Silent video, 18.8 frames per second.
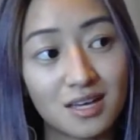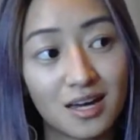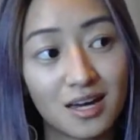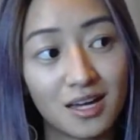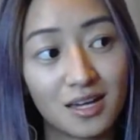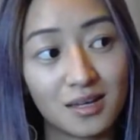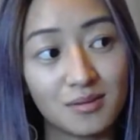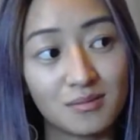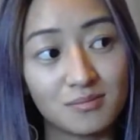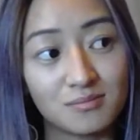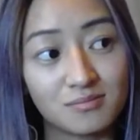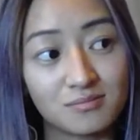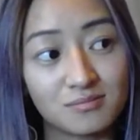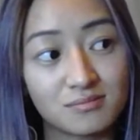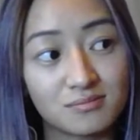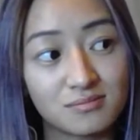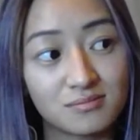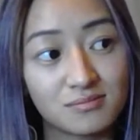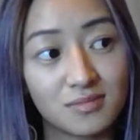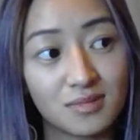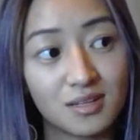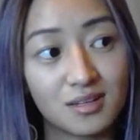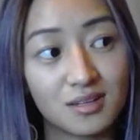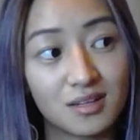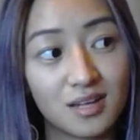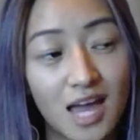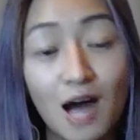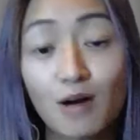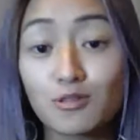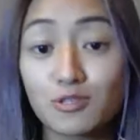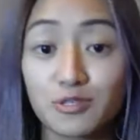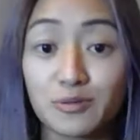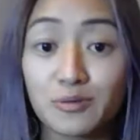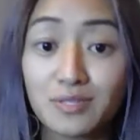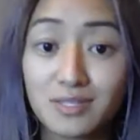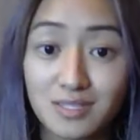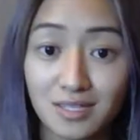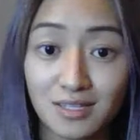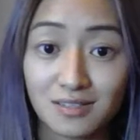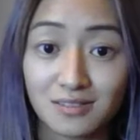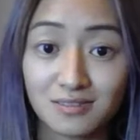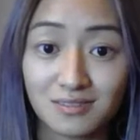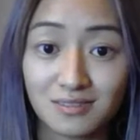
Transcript: I'm outsourcing.